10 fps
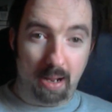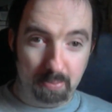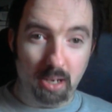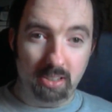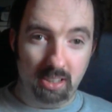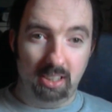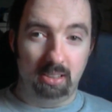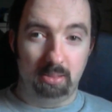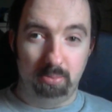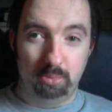both of
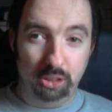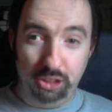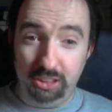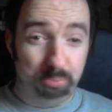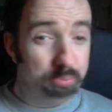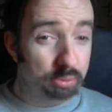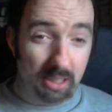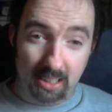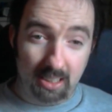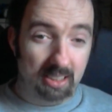them, which is
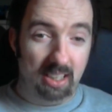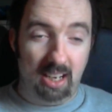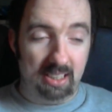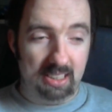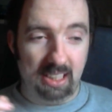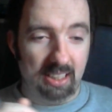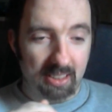brilliant. I think